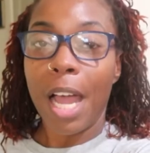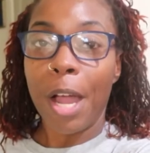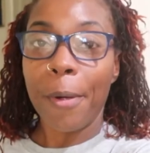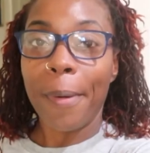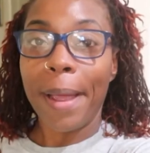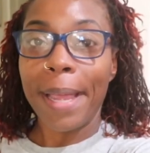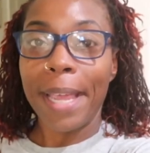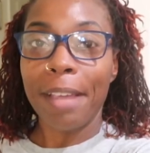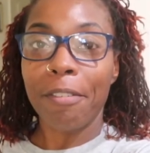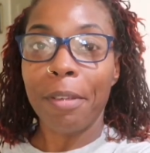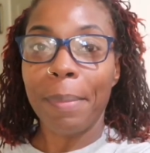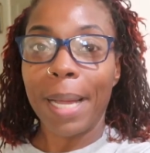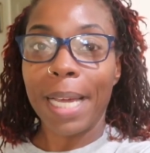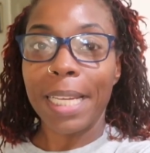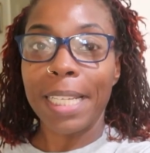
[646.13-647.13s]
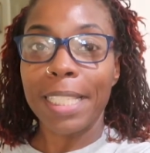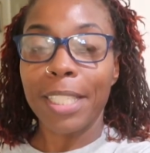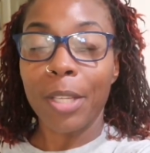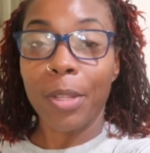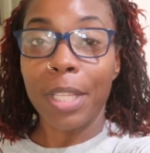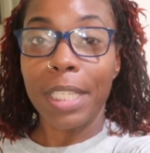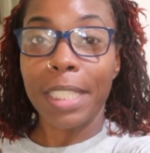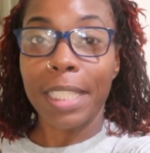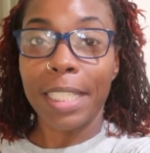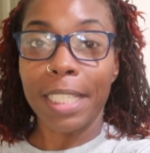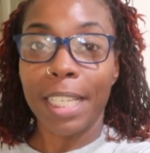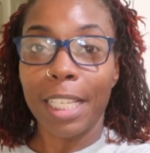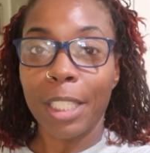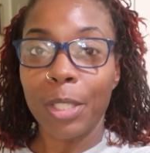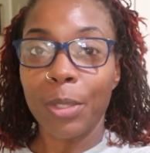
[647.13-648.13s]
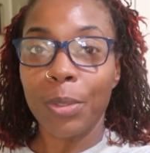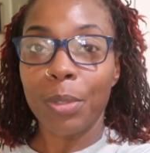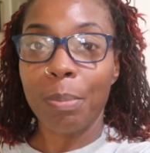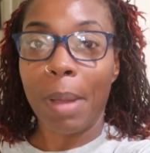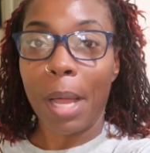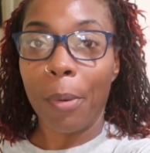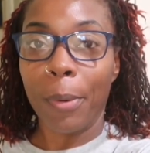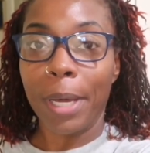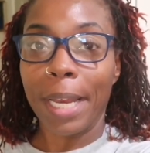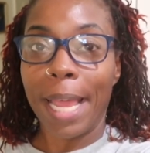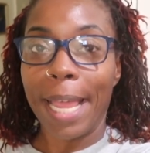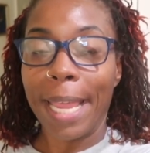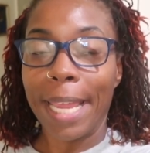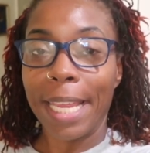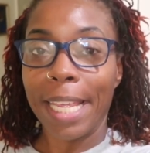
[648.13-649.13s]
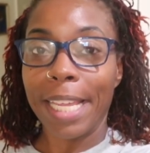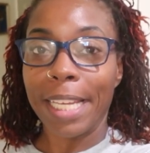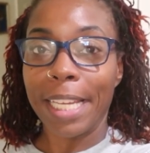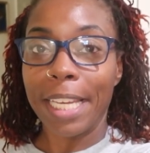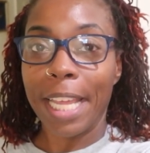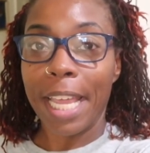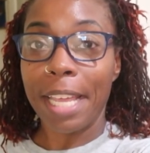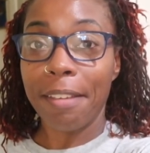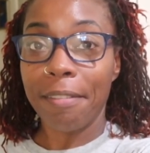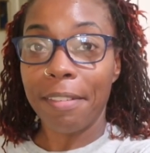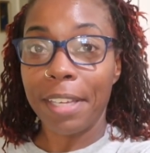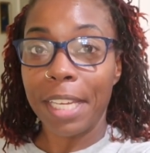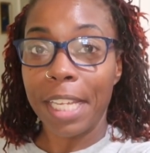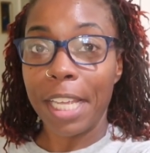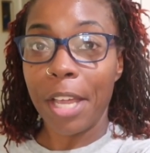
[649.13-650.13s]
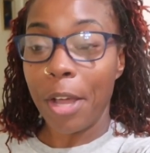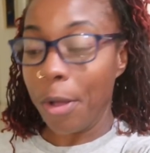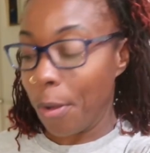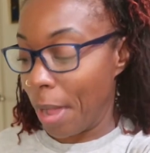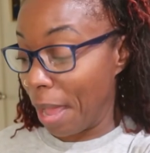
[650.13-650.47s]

All right, everybody, so this concludes my what I ate in a day video.